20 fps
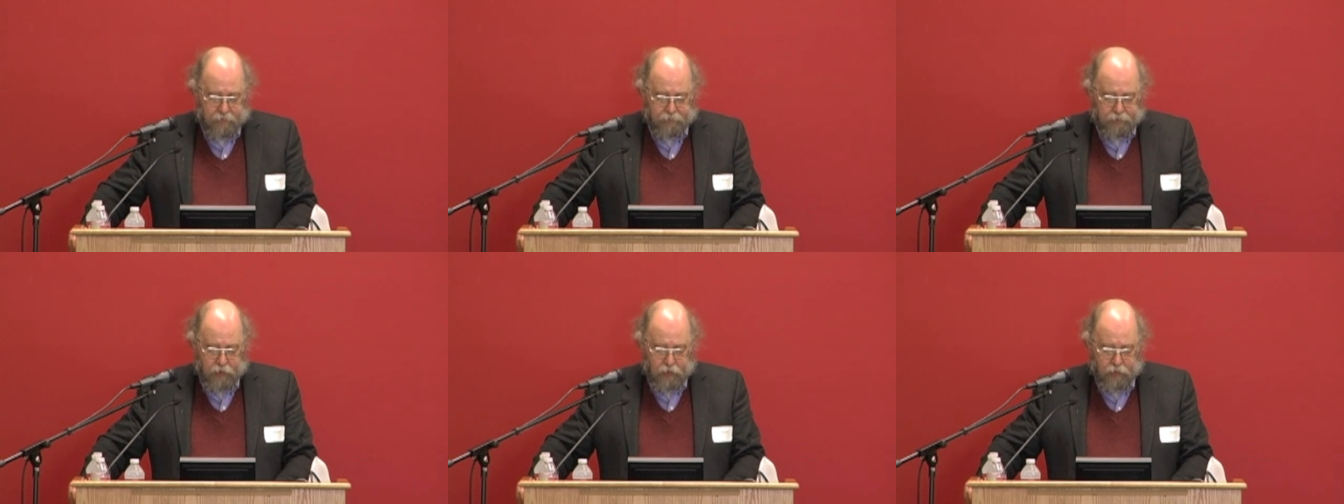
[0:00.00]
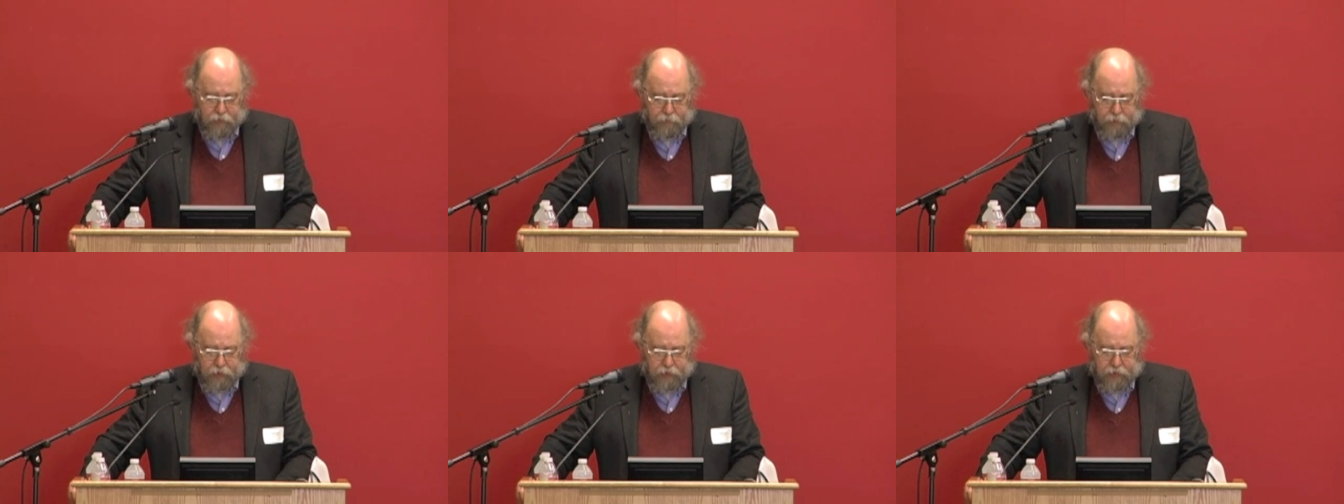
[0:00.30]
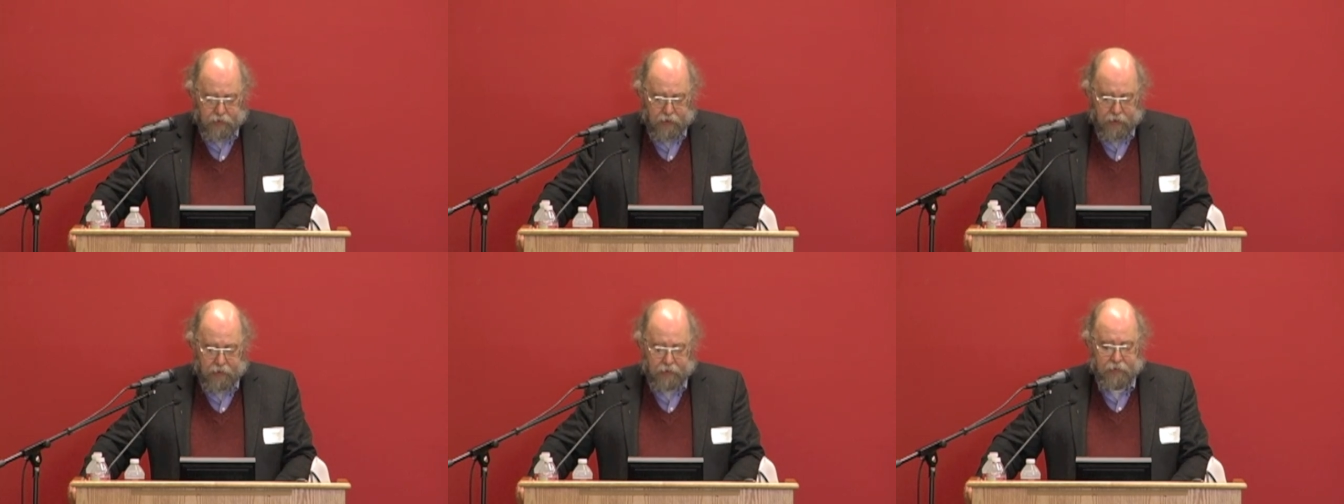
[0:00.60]
immutable
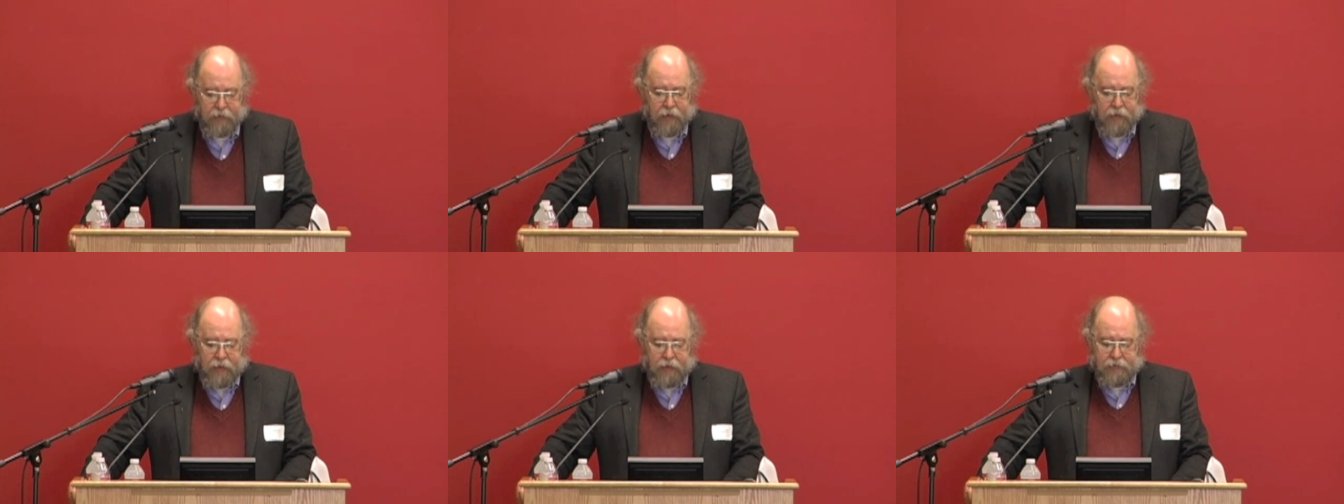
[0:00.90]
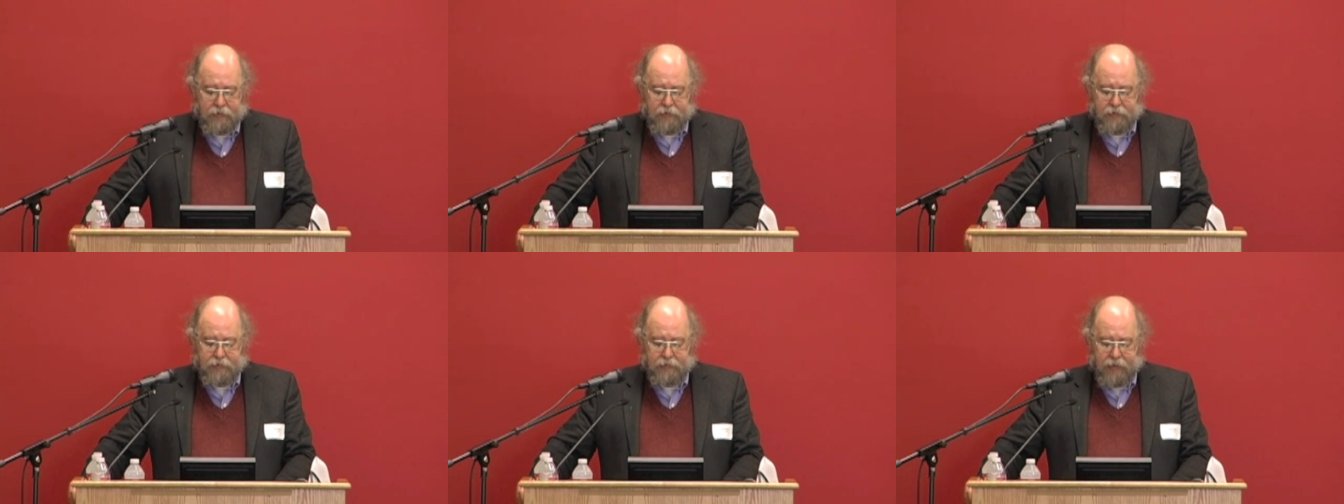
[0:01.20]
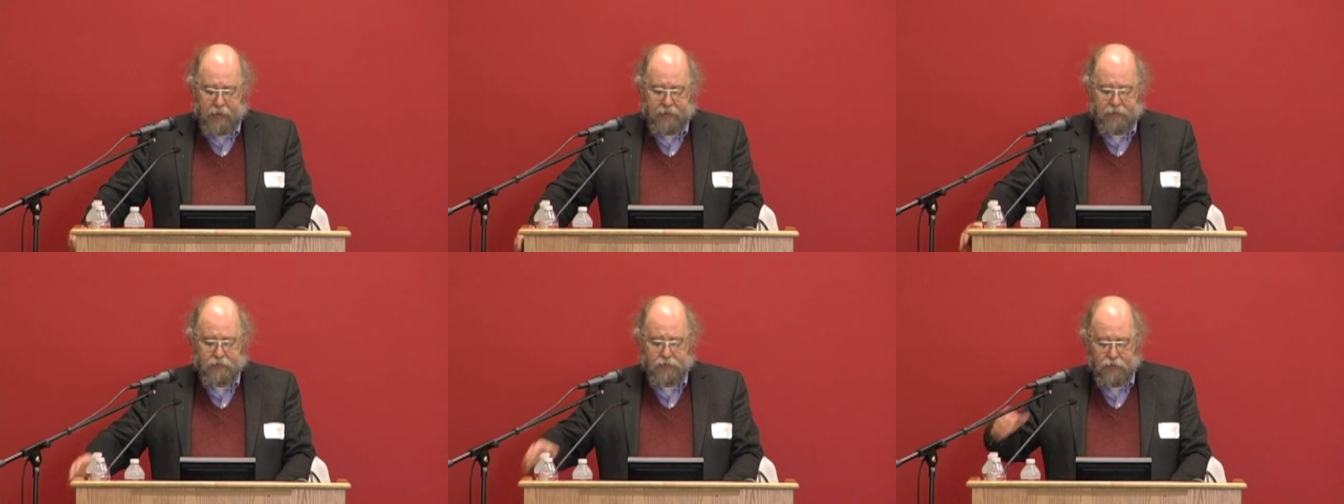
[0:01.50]
God
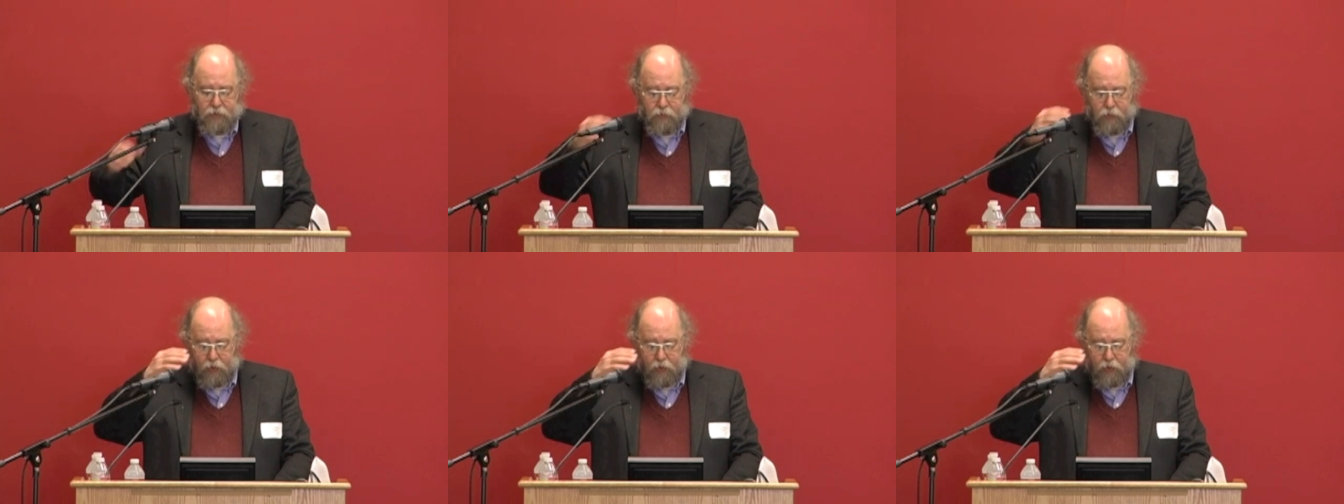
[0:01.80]
sustains the